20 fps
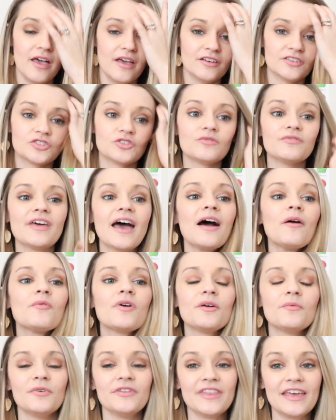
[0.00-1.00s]
So that
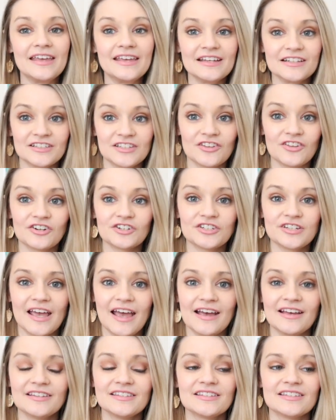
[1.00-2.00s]
way when they get to their
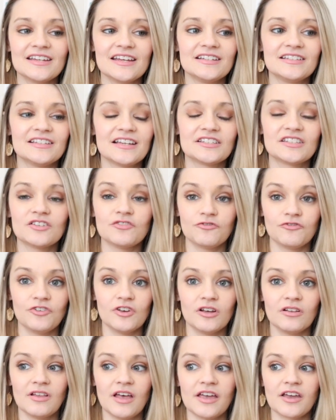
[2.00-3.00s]
test, it doesn't
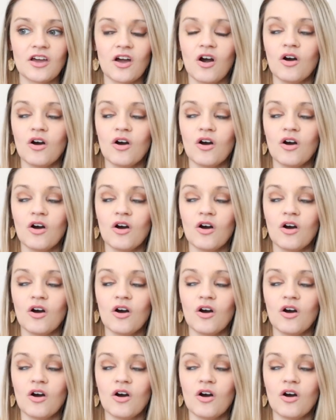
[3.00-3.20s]
feel like,